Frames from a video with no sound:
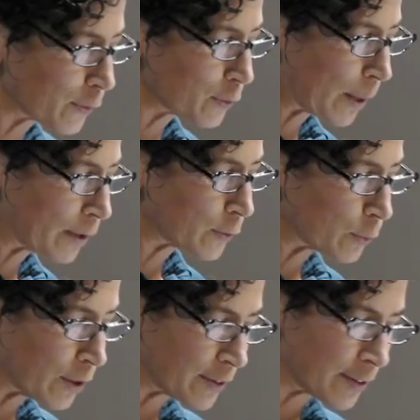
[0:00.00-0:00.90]
the spaced
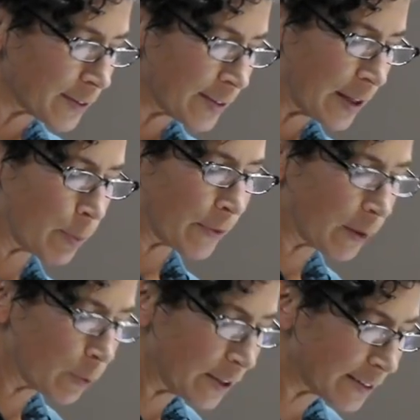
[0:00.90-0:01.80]
residency, but
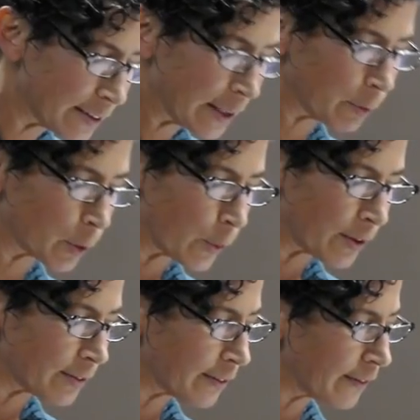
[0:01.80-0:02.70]
they recently
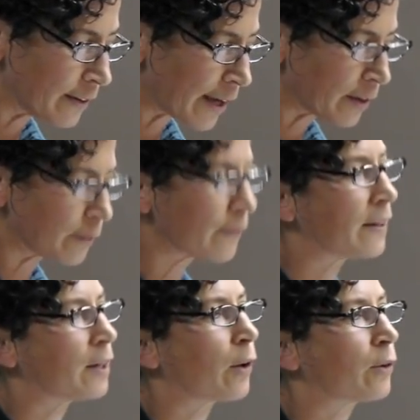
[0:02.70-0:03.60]
requested that none of
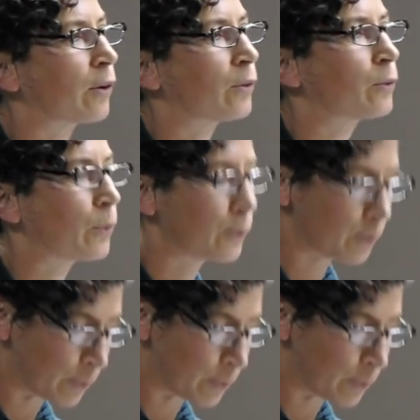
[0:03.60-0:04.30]
their logos were to